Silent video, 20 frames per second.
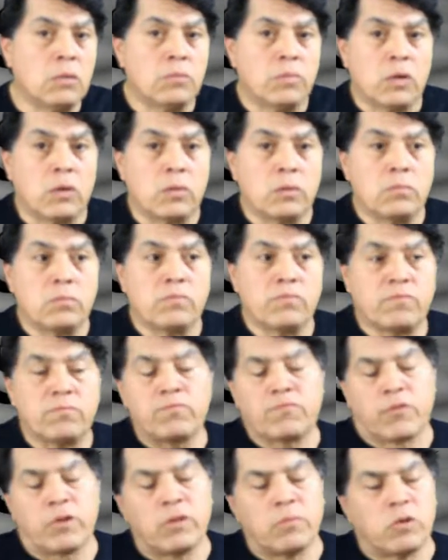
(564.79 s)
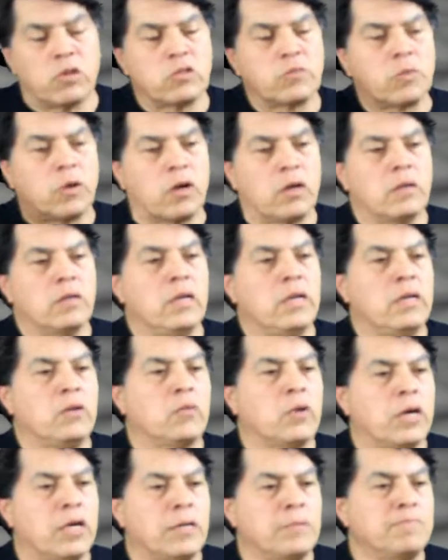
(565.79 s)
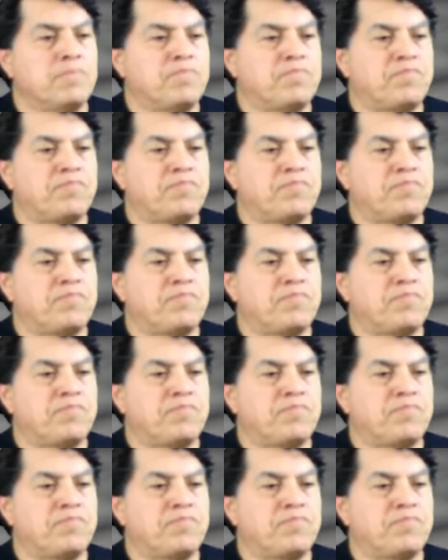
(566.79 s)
But for the most part, anyway,